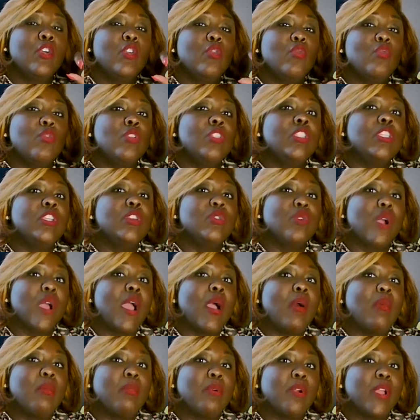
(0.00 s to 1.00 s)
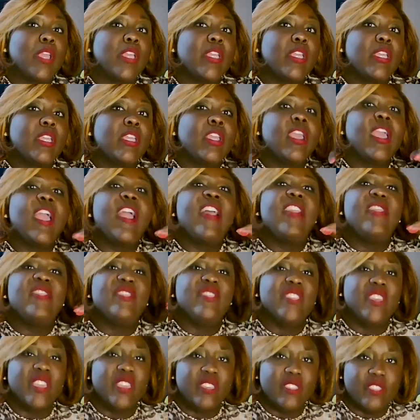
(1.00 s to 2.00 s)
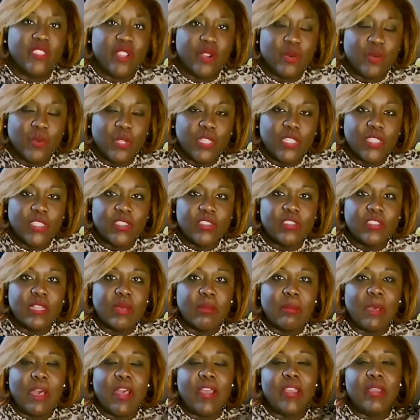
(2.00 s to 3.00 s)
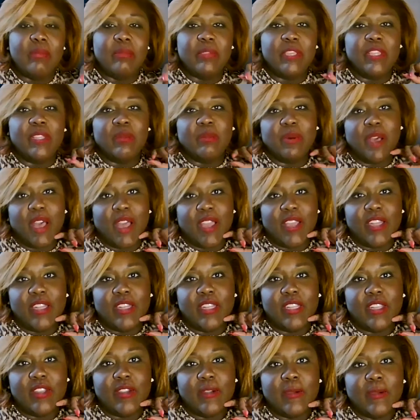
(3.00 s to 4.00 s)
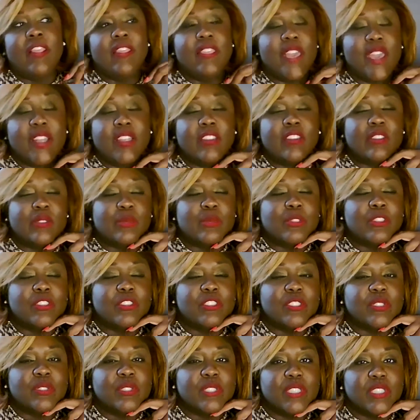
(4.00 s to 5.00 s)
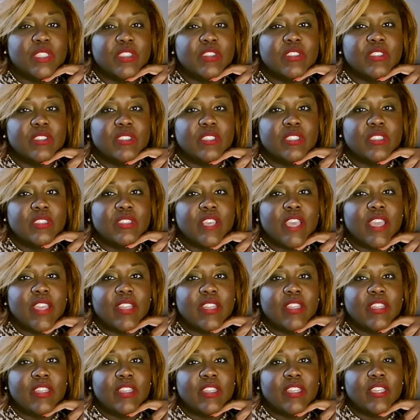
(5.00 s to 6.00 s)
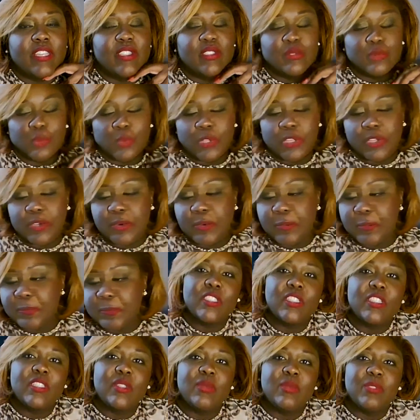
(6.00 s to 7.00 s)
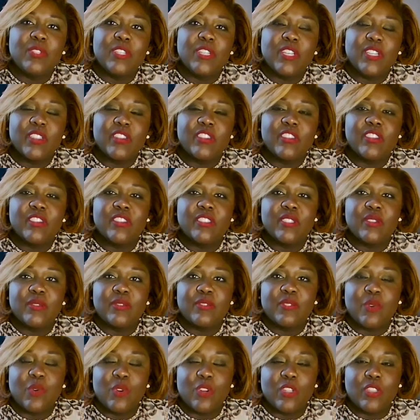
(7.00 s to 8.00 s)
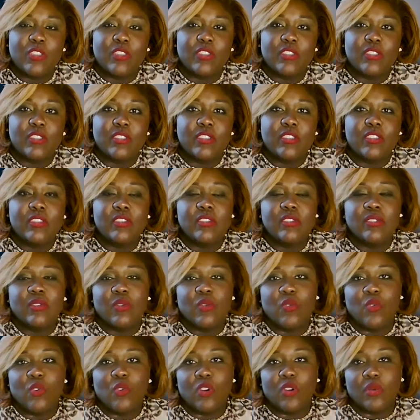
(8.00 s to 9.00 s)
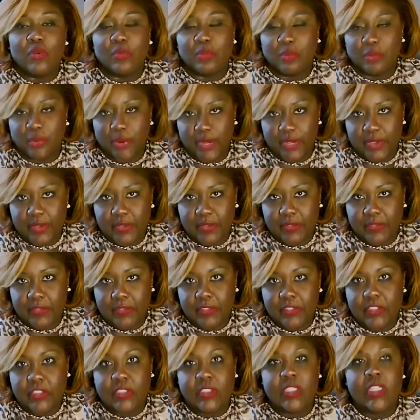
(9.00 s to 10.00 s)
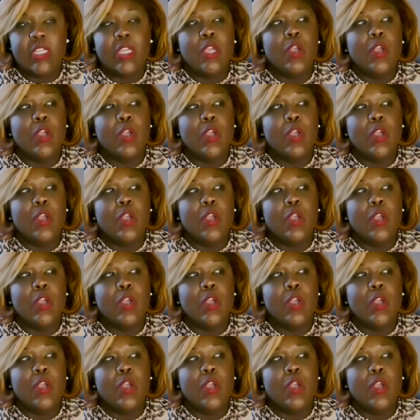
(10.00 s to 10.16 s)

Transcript: really groundbreaking, and then they're willing to step out and be the pioneer. That is a resilience tactic as well. Reductions in force or rifts